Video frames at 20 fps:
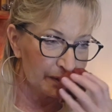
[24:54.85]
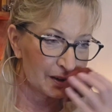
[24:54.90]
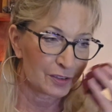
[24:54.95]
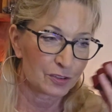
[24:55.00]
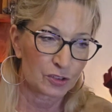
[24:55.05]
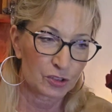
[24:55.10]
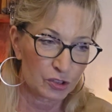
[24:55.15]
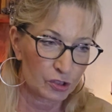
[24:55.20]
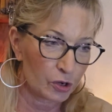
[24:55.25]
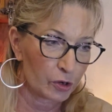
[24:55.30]

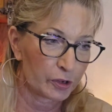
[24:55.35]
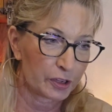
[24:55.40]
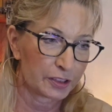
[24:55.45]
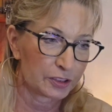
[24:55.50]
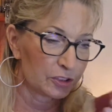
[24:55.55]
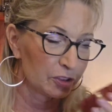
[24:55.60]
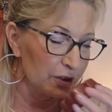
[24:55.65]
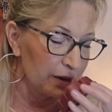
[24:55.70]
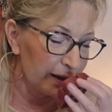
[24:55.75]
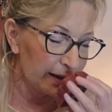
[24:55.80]
So good,
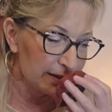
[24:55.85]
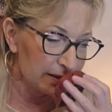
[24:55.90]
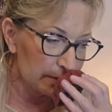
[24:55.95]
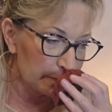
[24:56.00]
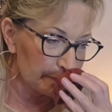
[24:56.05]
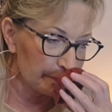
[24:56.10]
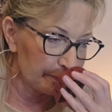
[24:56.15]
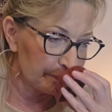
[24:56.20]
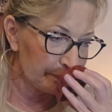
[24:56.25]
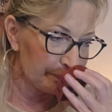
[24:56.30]
you guys.
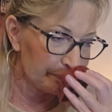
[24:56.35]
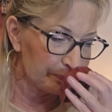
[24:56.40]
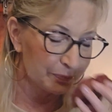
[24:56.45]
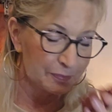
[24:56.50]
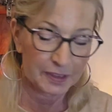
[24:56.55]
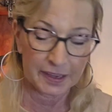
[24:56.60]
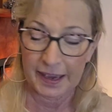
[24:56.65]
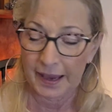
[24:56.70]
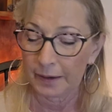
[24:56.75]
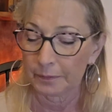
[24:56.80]

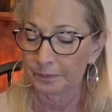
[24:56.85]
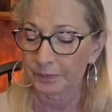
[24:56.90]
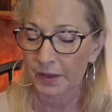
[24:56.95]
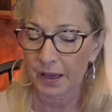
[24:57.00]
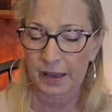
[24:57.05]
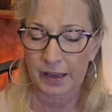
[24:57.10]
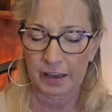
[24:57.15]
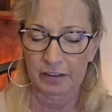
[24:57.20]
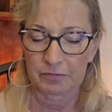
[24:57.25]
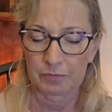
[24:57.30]
Yeah, I
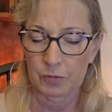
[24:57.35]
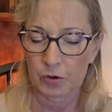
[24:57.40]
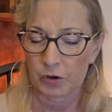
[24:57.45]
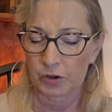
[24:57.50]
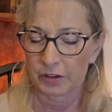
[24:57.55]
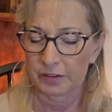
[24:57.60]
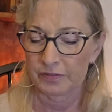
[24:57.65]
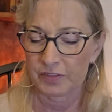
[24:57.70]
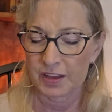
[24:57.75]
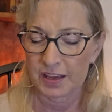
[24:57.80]
have more
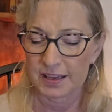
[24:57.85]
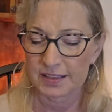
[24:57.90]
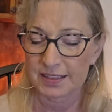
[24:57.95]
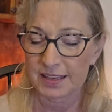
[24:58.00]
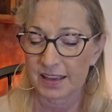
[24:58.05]
of this.